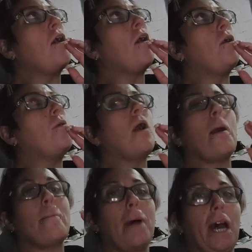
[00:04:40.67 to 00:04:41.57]
Oh
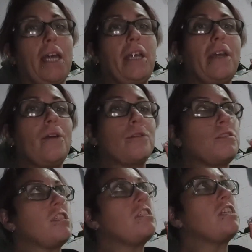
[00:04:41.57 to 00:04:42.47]
my
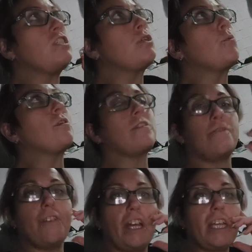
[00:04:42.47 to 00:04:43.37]
goodness, this was
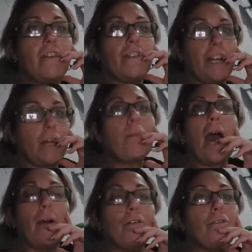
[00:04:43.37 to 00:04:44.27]
very, very
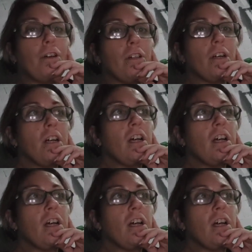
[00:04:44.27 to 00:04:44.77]
powerful